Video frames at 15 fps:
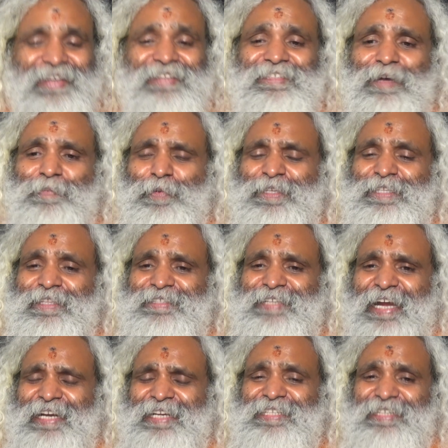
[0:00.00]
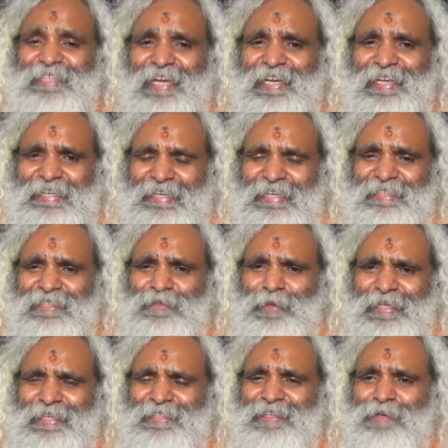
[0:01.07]
Suppose the child is really crazy,
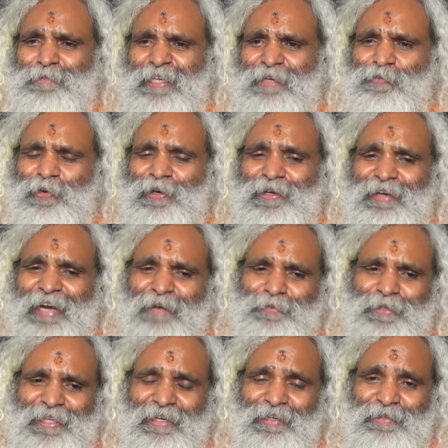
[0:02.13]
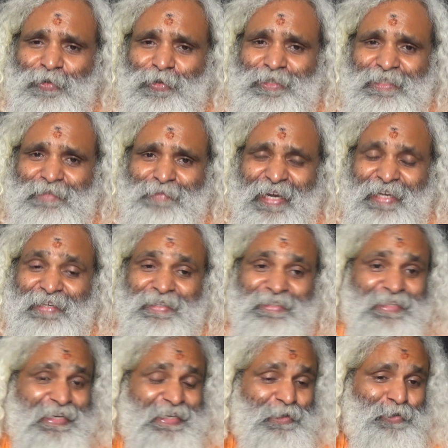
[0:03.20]
will eat some 3-4, after that nose is mine,
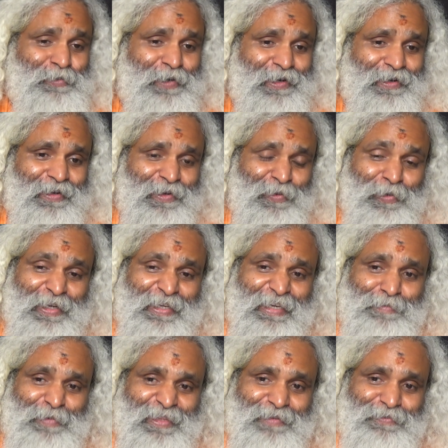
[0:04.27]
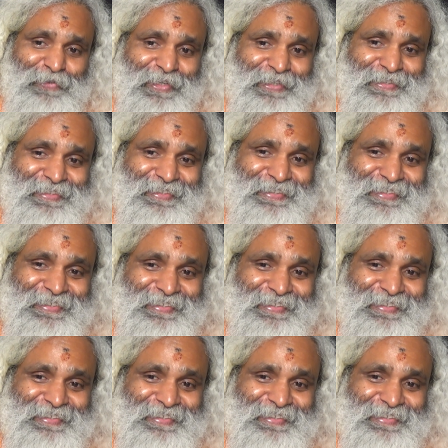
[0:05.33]
is getting over, will keep in the fridge.